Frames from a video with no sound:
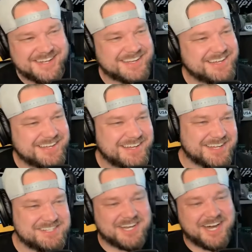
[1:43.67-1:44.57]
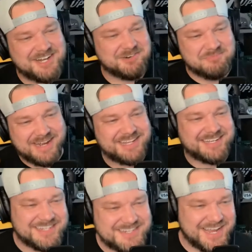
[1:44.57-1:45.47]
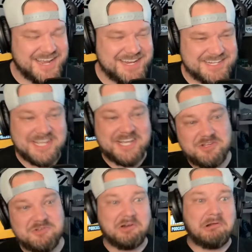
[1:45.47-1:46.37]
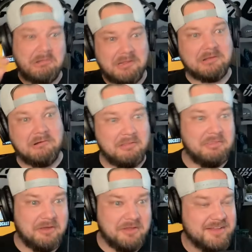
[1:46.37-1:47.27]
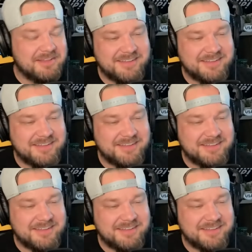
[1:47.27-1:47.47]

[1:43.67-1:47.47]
uh, a title might contain to get you to click on the